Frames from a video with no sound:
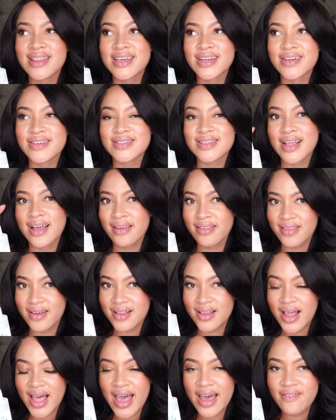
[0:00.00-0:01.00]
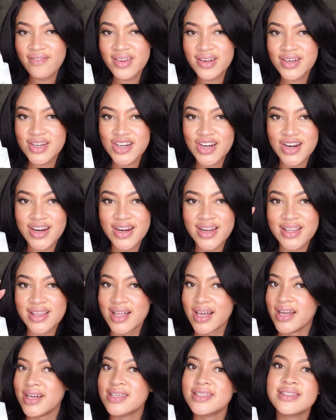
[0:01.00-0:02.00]
there's like the lavender and
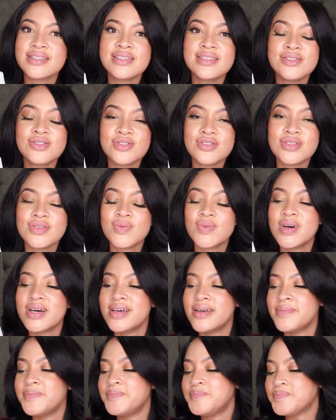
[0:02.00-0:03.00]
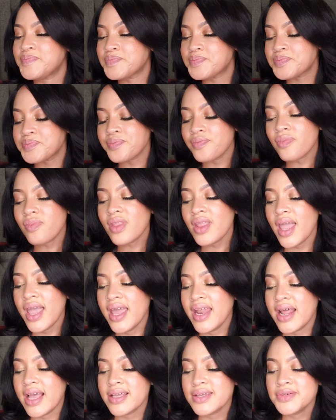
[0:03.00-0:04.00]
like a citrus one.
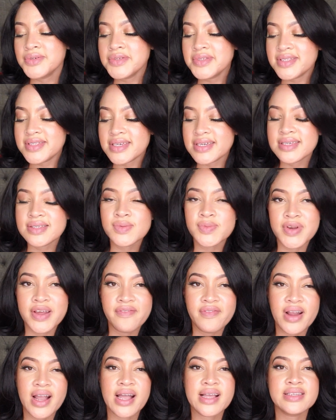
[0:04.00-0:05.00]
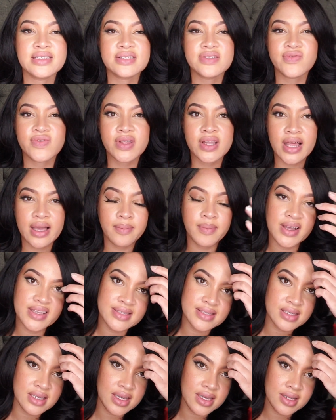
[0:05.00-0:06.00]
And I use these whenever I just feel like my
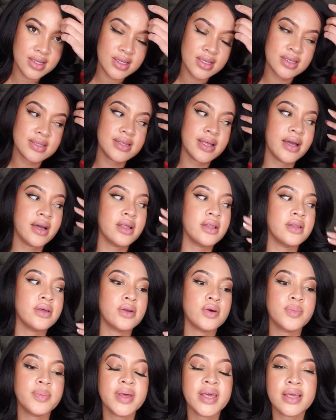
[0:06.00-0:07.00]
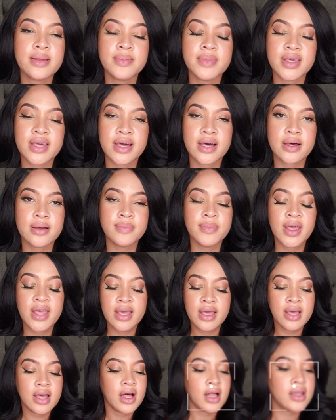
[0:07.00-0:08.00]
skin needs like a little pick me up,
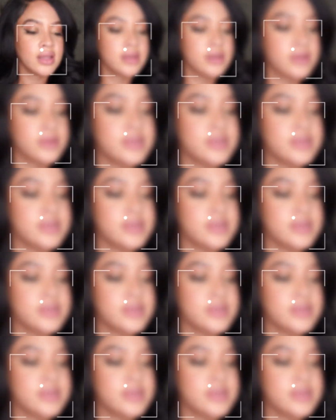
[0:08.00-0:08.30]
a little